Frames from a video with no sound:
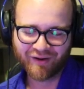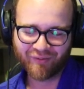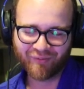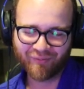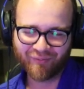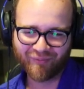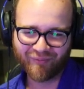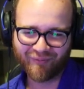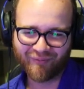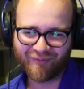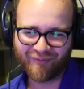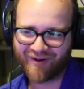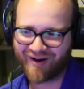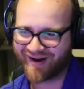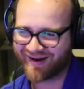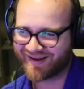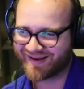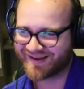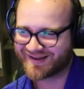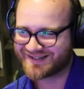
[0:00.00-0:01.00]

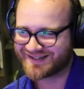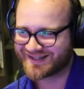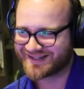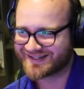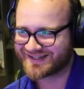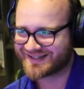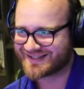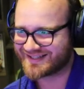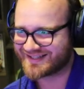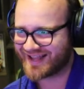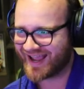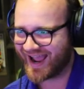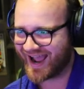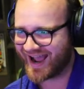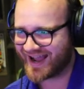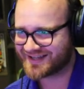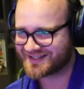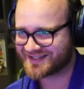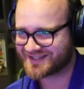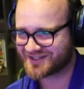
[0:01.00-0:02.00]
What a
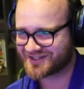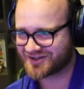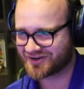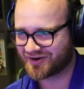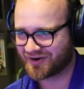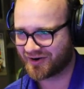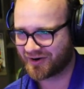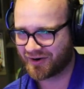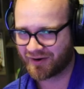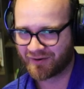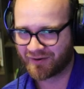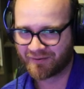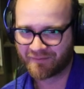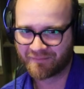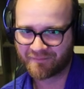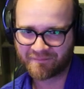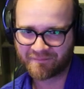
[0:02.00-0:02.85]
disaster.